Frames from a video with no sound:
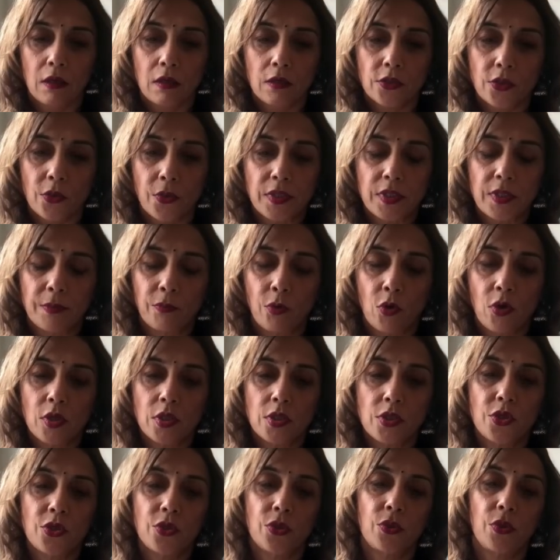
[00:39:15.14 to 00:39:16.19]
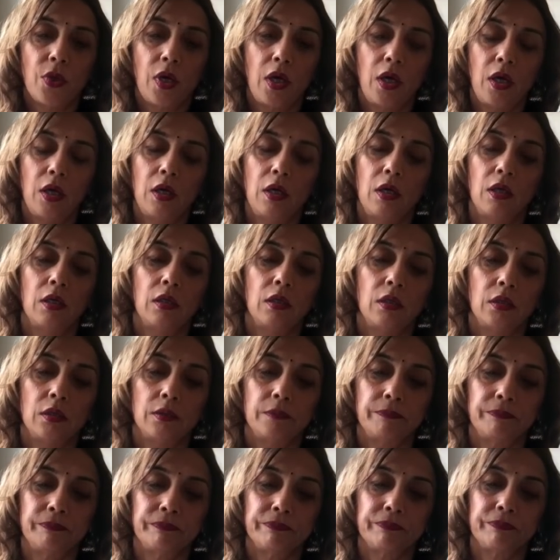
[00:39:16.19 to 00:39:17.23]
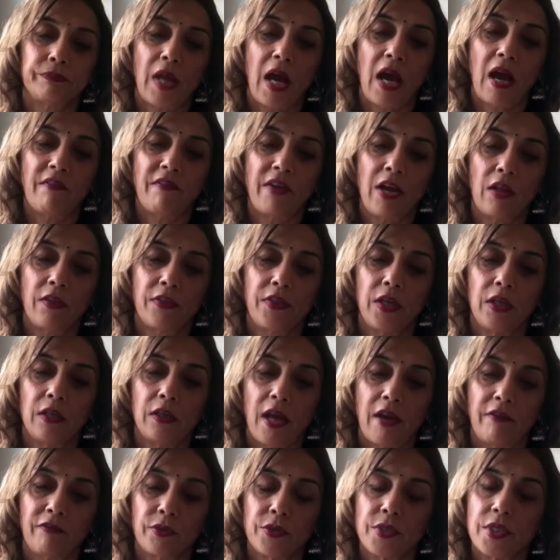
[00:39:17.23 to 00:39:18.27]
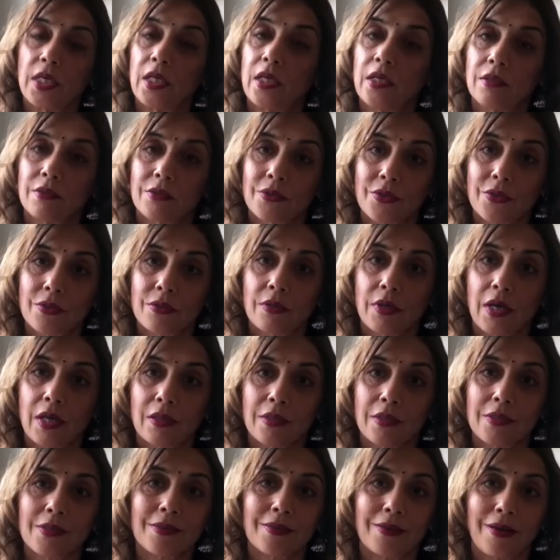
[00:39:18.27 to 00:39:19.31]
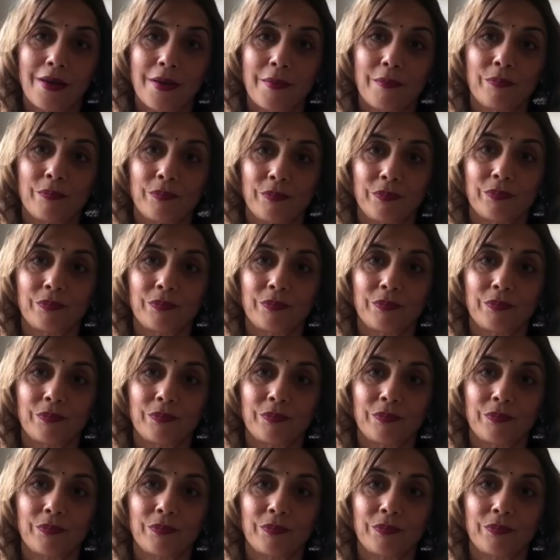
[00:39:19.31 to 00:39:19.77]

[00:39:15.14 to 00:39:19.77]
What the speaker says: So it's important to have healthy life routines at this time,